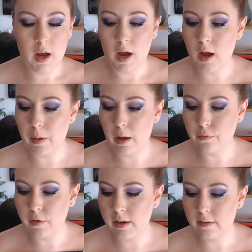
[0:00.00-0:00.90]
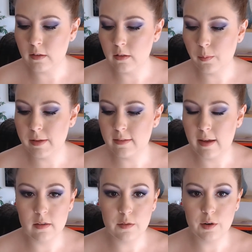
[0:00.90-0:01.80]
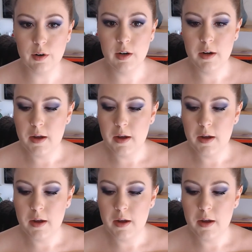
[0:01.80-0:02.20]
I find it's a little bit denser,